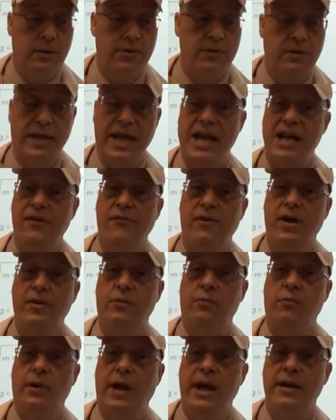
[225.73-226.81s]
So they had to find
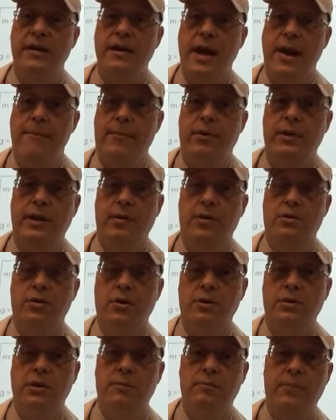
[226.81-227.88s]
the right number that
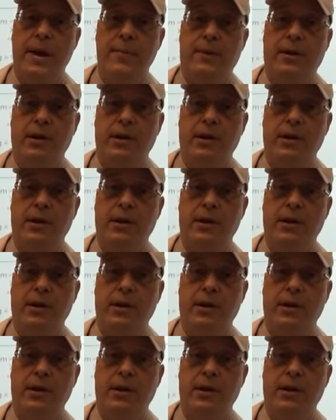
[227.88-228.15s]
took the paper